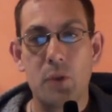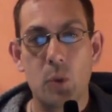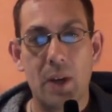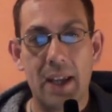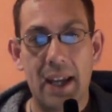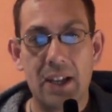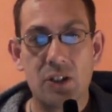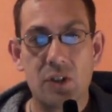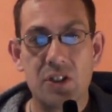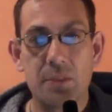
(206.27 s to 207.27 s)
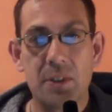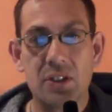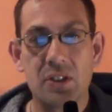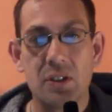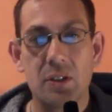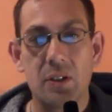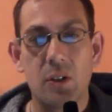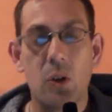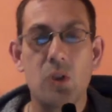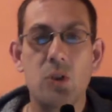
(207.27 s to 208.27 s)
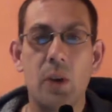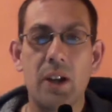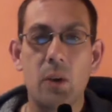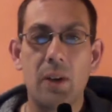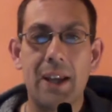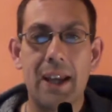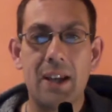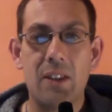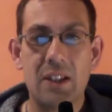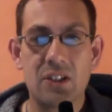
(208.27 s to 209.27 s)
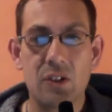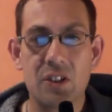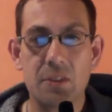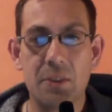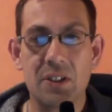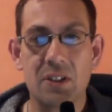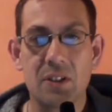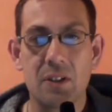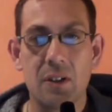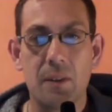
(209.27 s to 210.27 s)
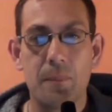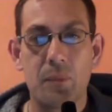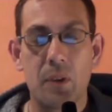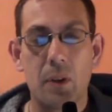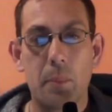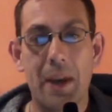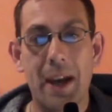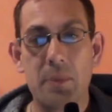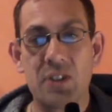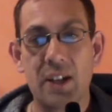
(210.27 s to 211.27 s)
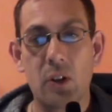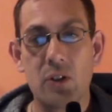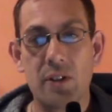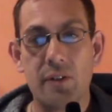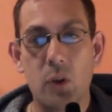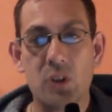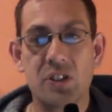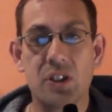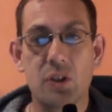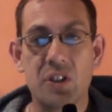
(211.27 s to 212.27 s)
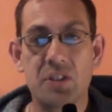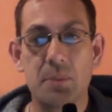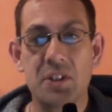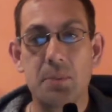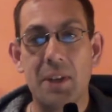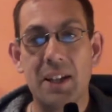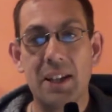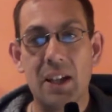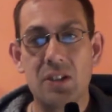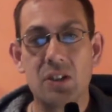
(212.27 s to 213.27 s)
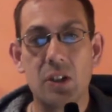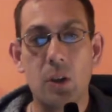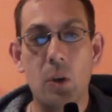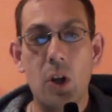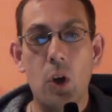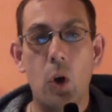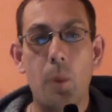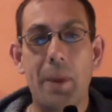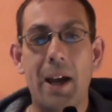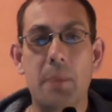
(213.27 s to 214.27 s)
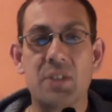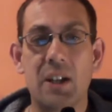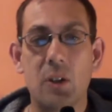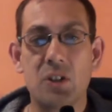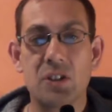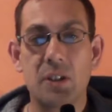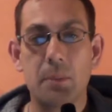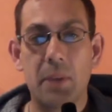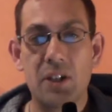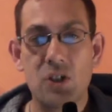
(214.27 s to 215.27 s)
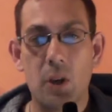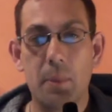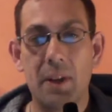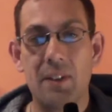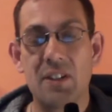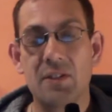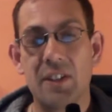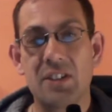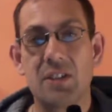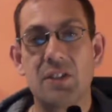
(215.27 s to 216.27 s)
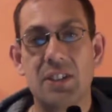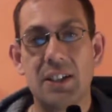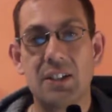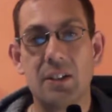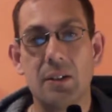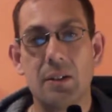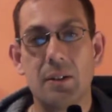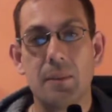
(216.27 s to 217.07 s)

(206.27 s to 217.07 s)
Do I hate Christmas, or do I only hate this Christmas? Perhaps I got divorced at Christmas many years ago, or perhaps I lost my job in this festive season.